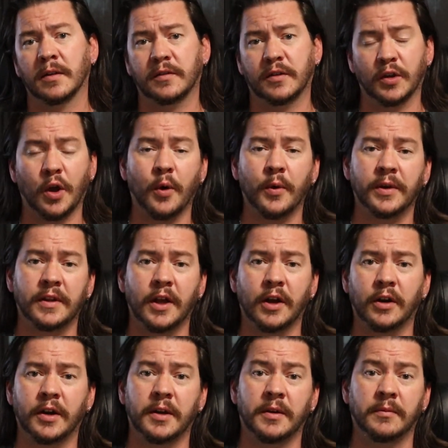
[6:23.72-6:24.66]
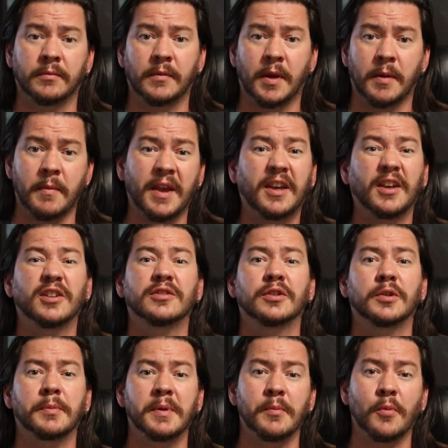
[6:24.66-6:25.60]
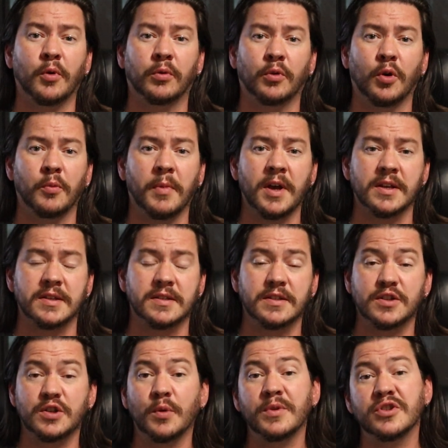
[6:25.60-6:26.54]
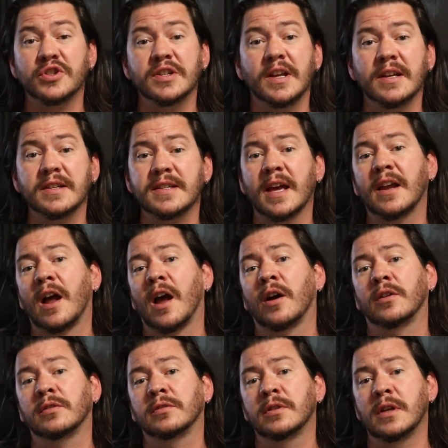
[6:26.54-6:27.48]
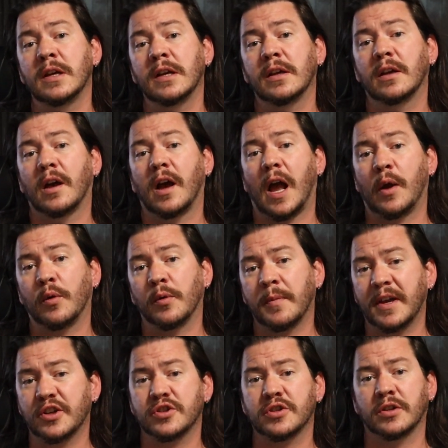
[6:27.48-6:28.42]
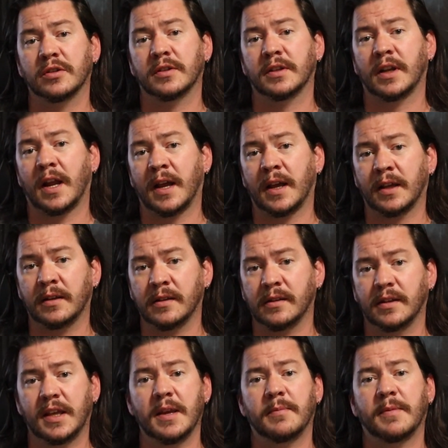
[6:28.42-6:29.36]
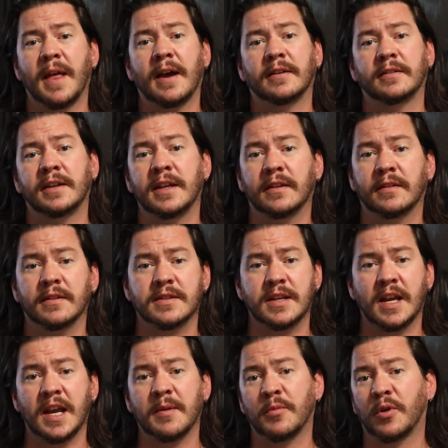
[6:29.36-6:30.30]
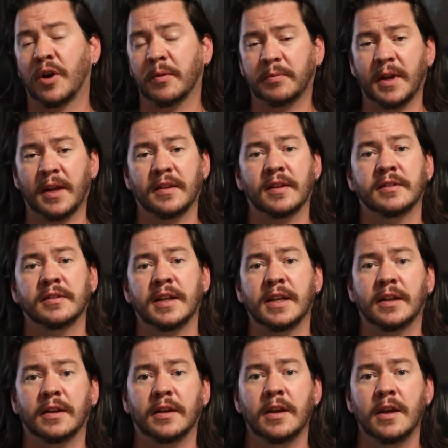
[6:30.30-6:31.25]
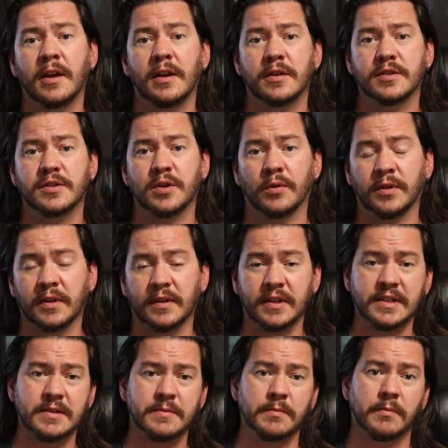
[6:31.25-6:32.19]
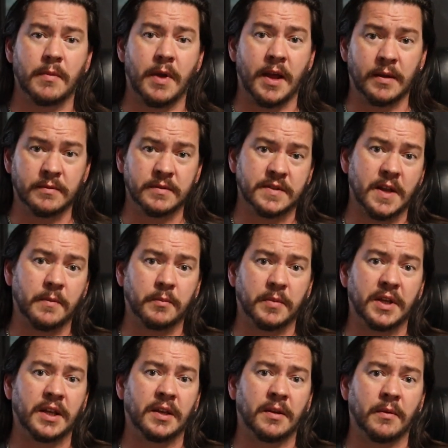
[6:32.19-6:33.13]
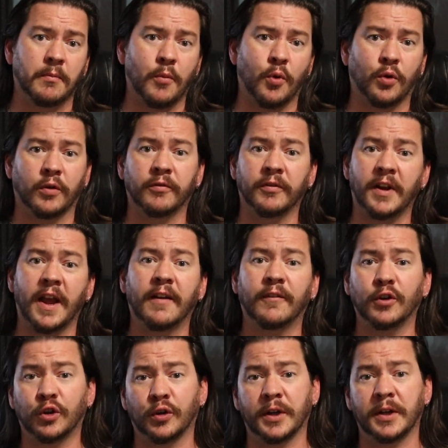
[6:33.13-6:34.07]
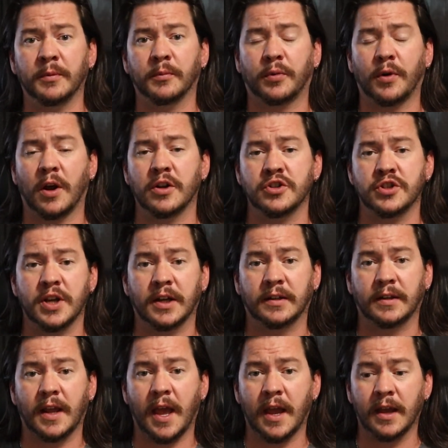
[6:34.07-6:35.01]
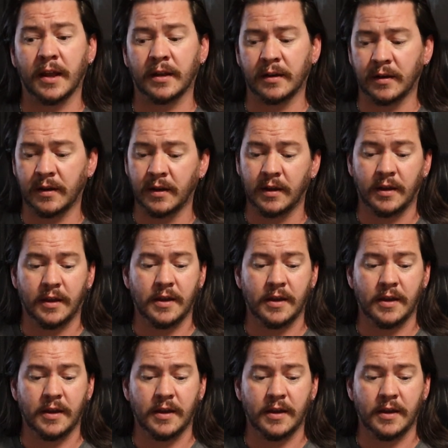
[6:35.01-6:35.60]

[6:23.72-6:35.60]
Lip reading: to go in there and make it a little bit more robust. So when she does that, I will make sure that I keep that link the same or update the link so that this ends up being more of an evergreen project. And,